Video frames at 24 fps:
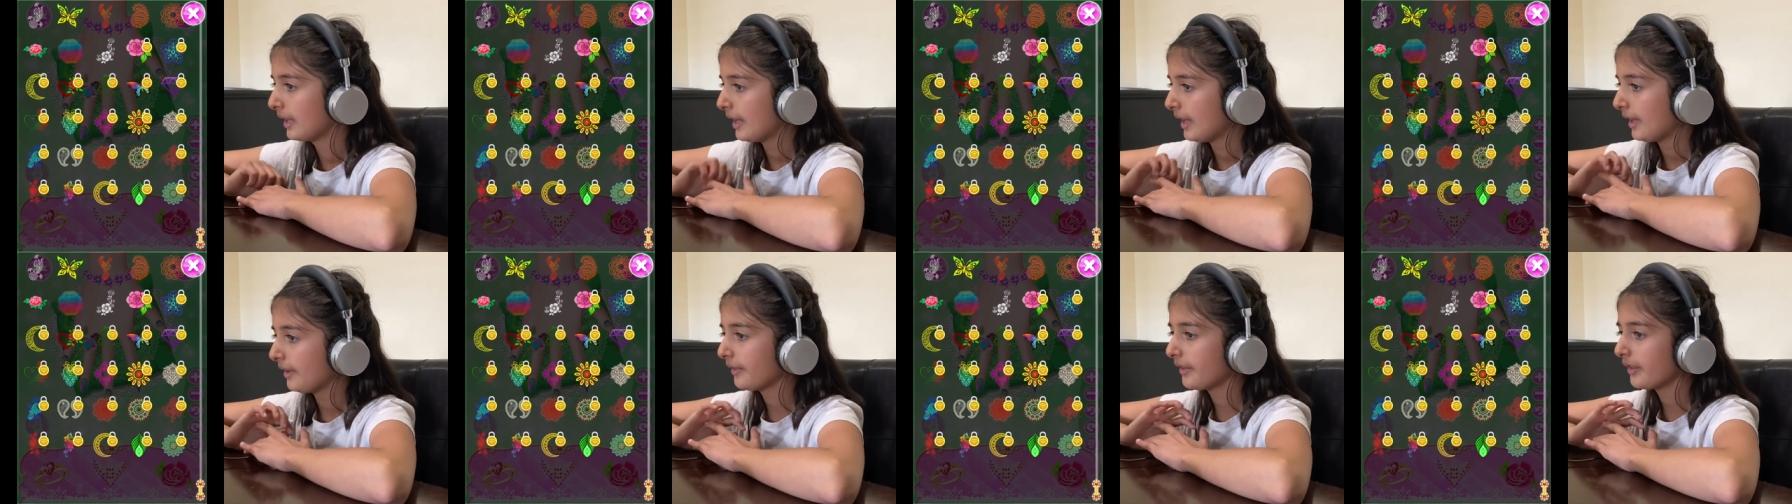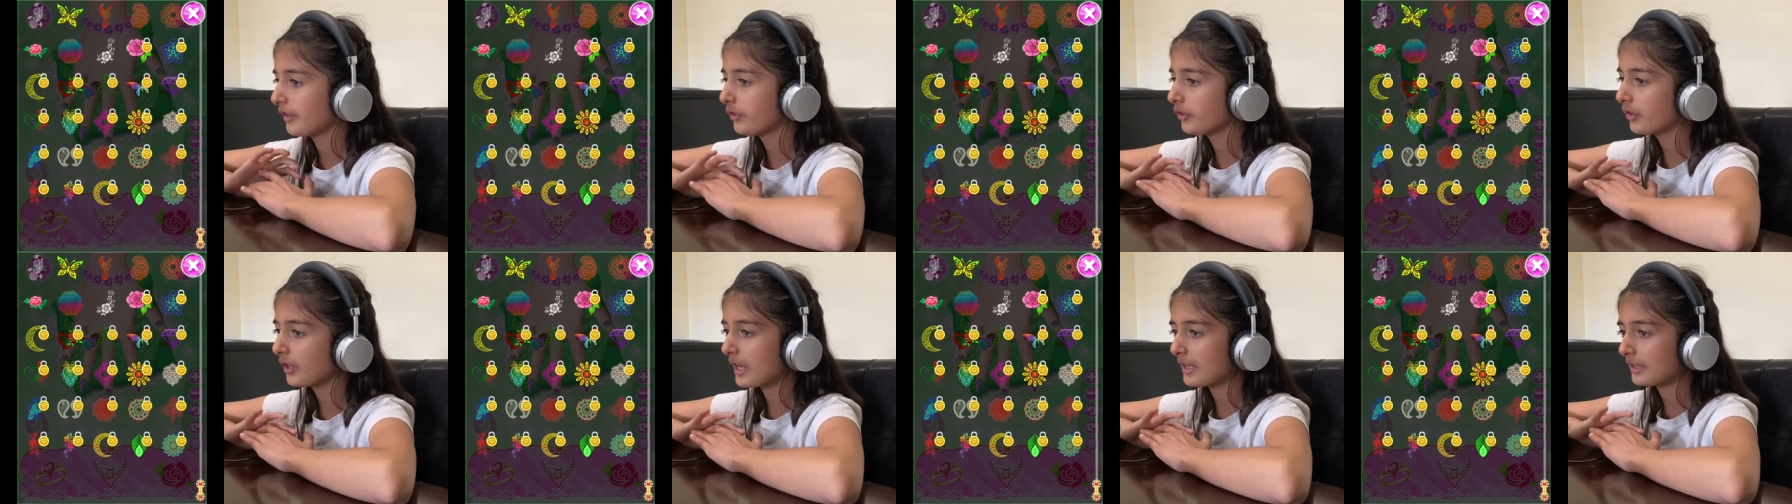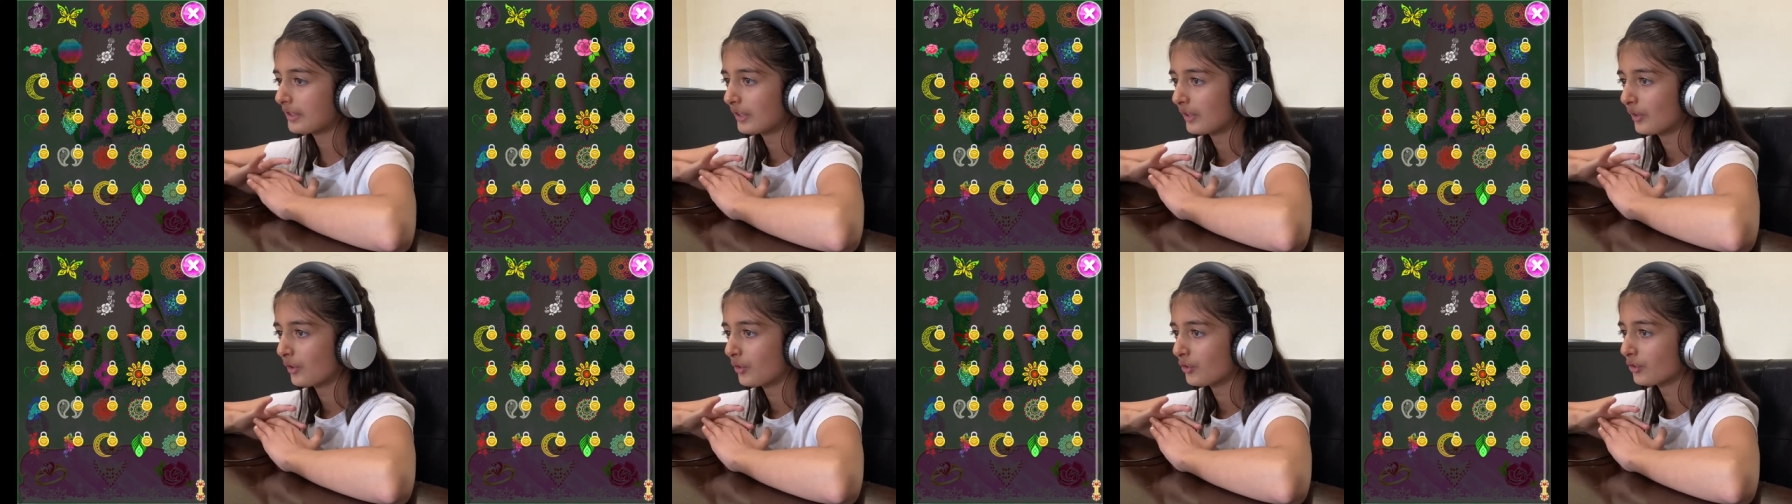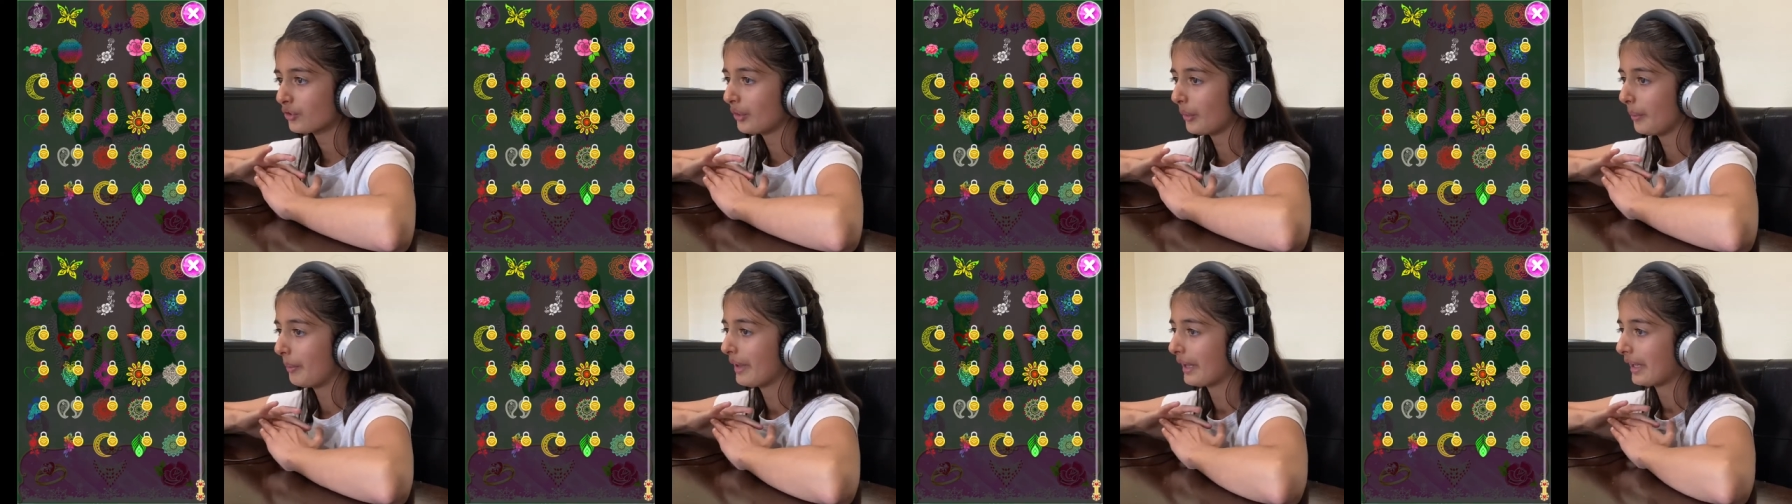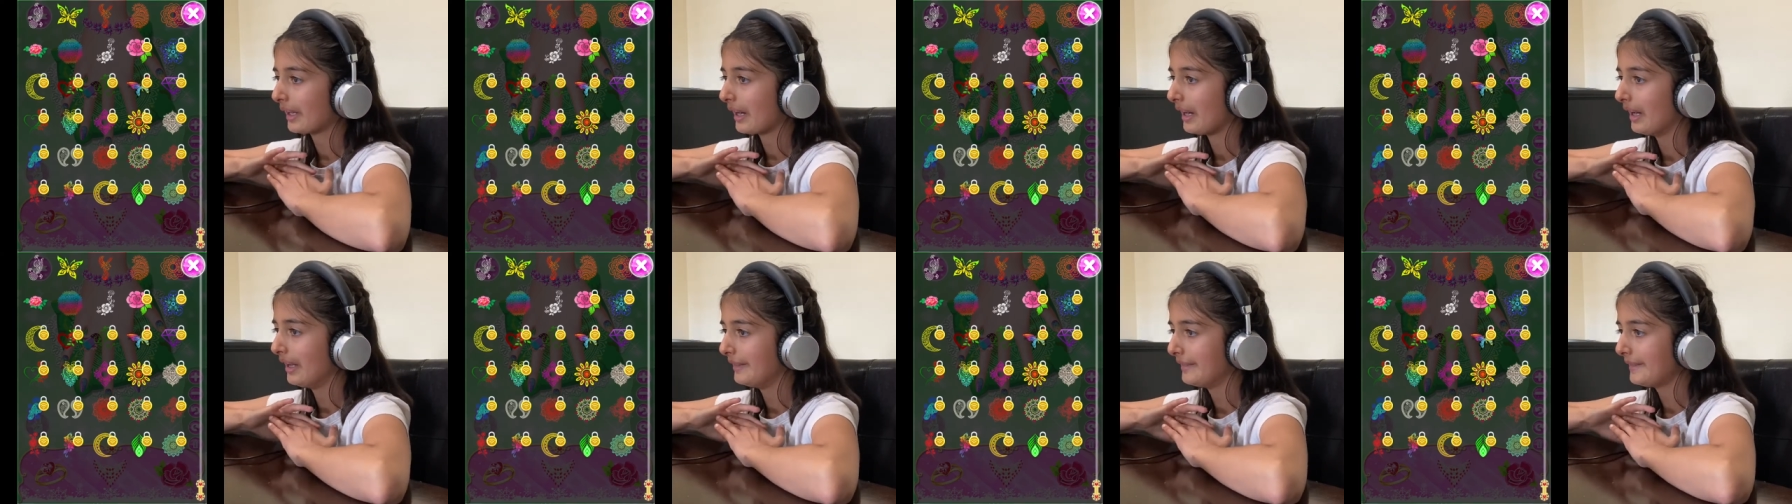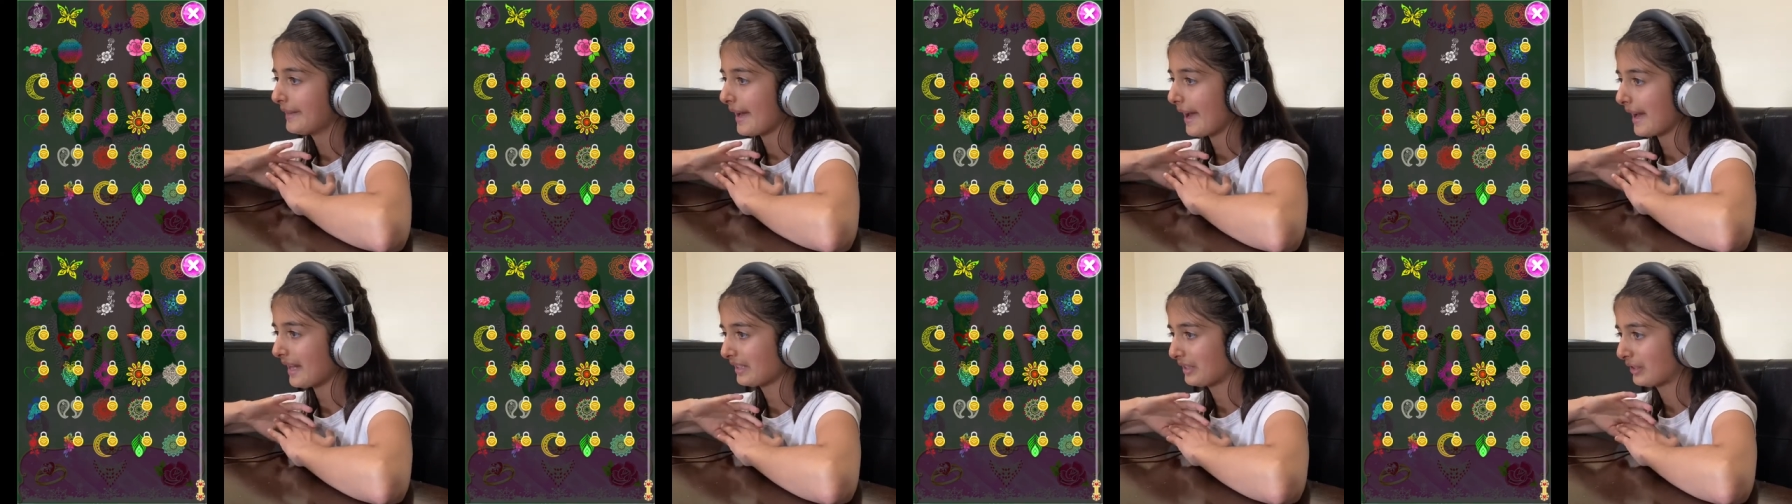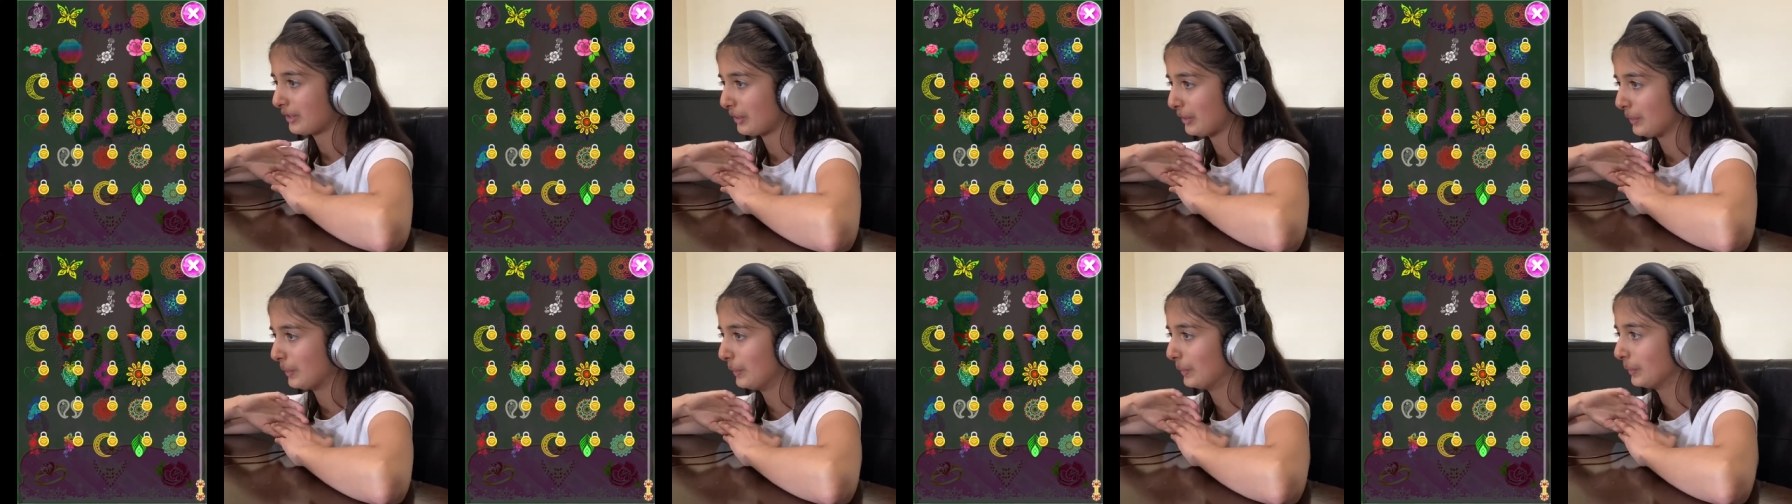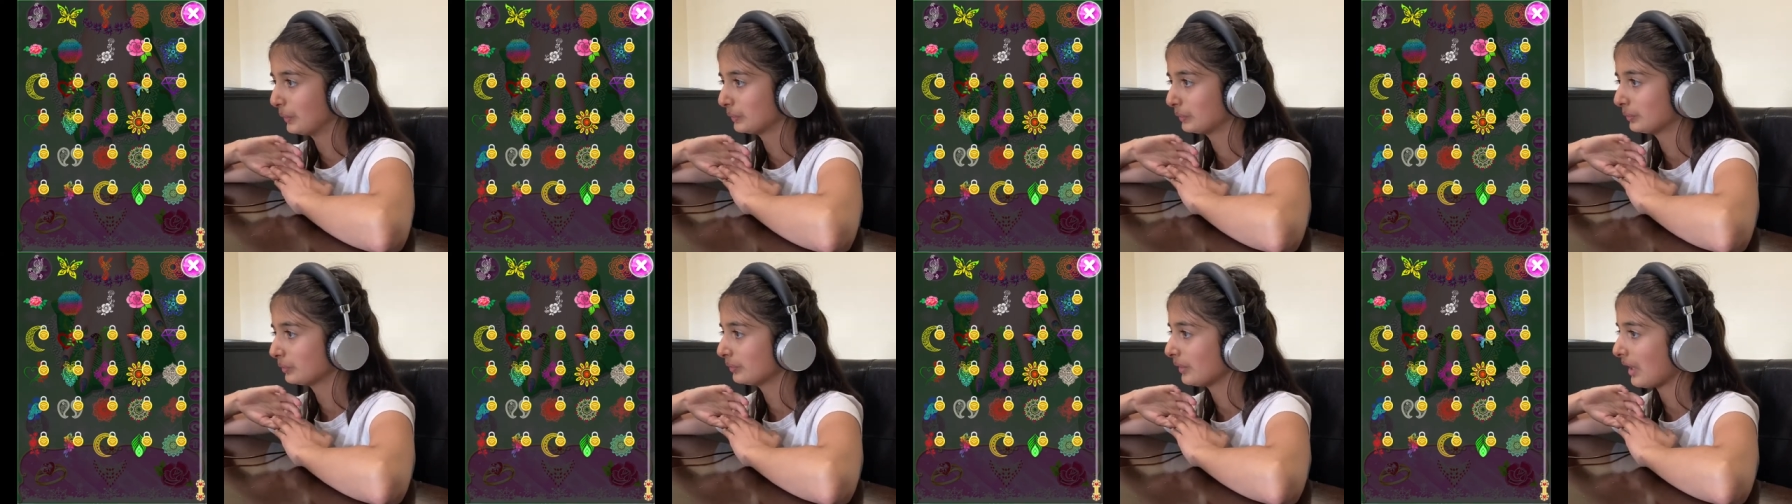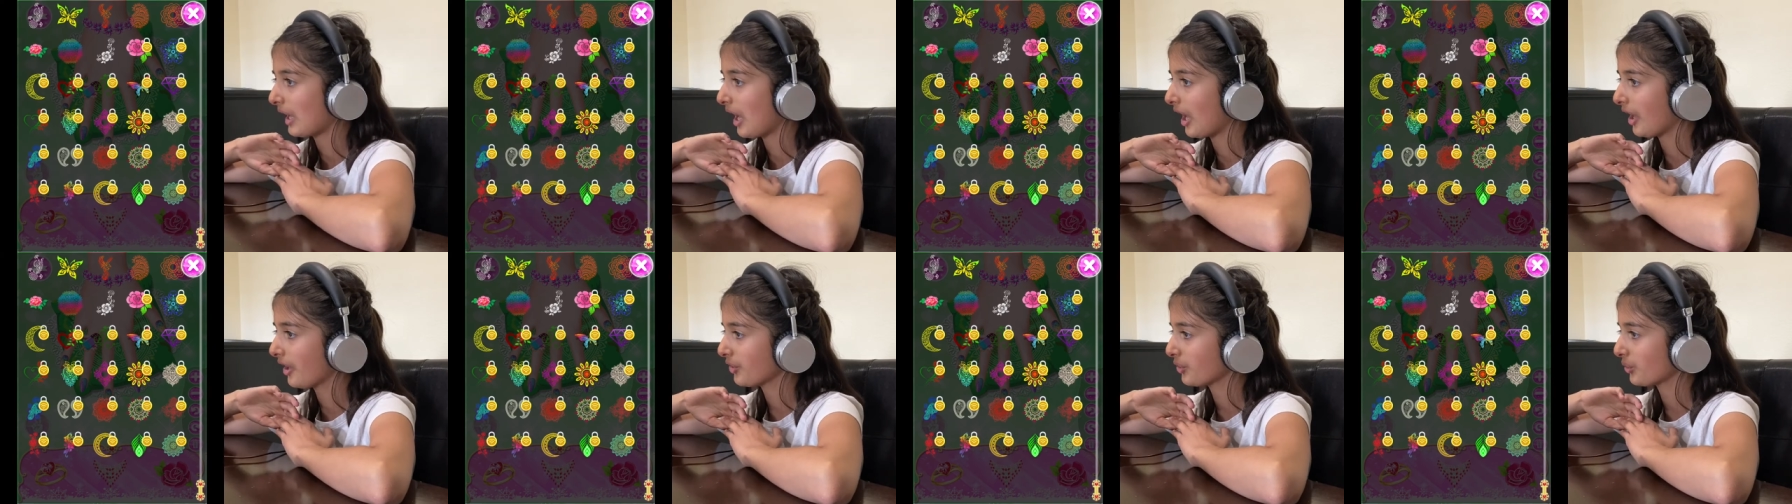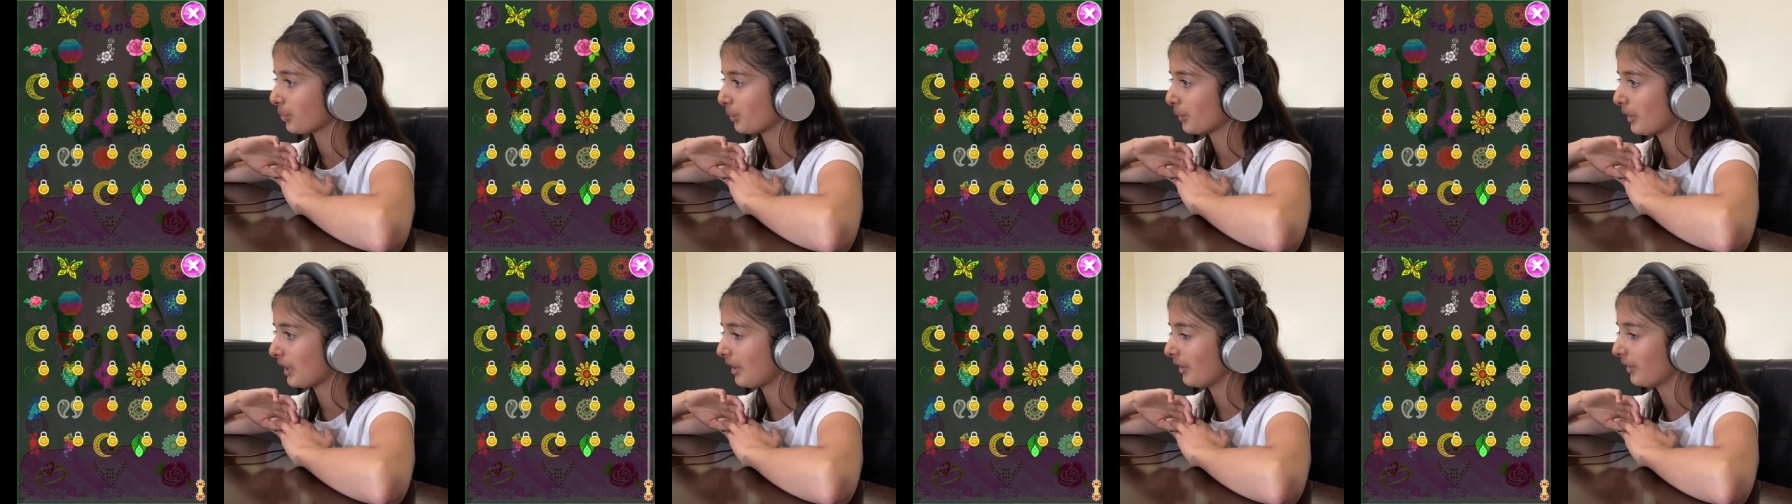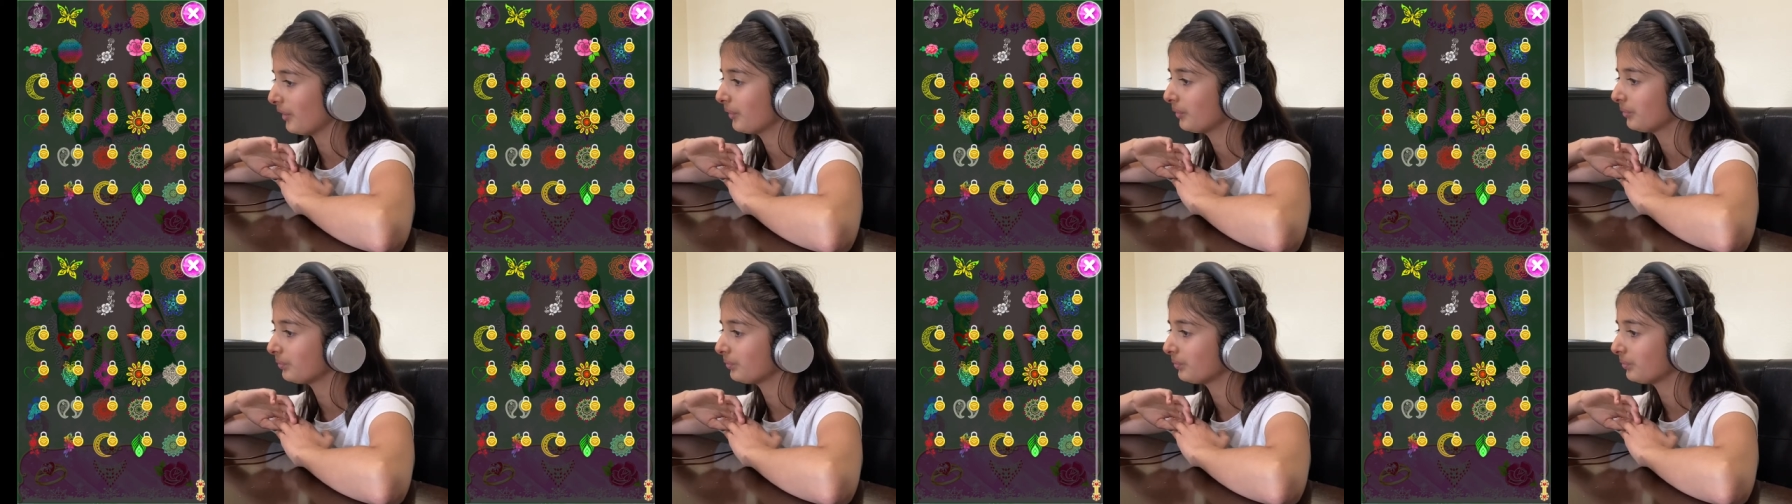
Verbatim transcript: And then you guys can also pick a tattoo as well.